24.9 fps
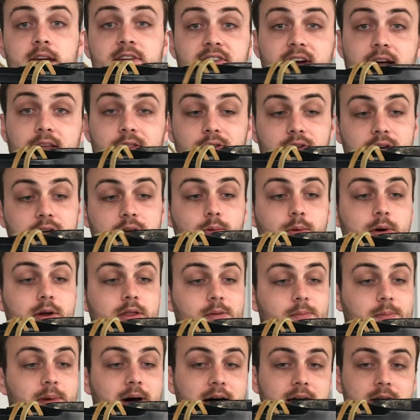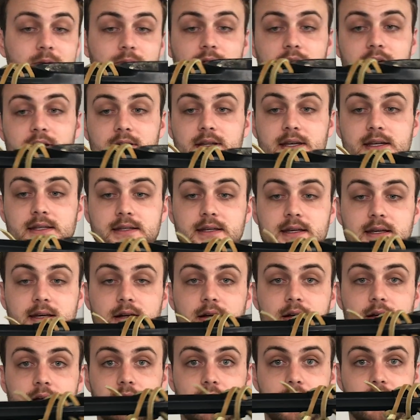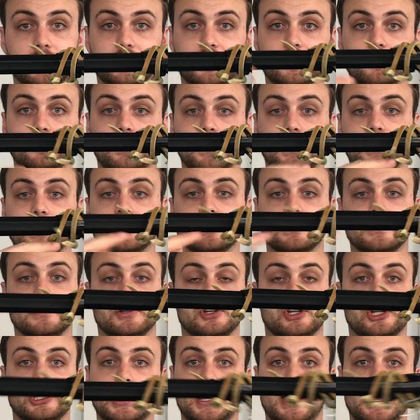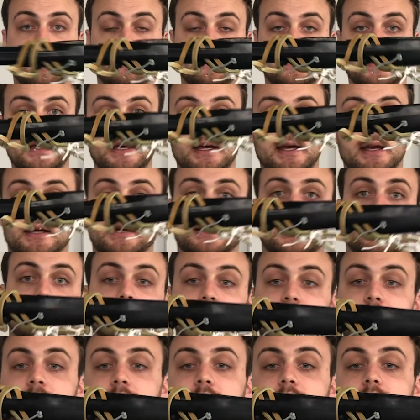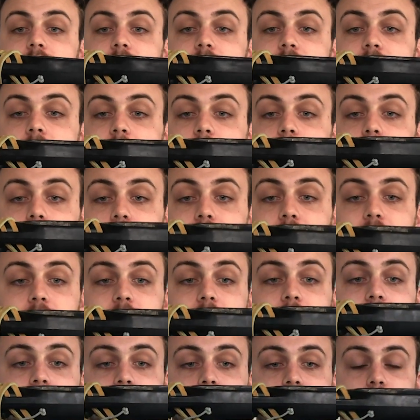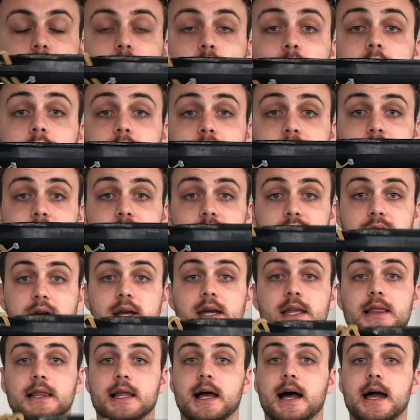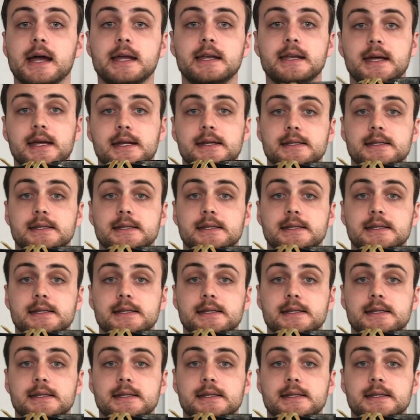if I look at where the bottom rail is here as compared to the shaft, it continues in more or less one straight line and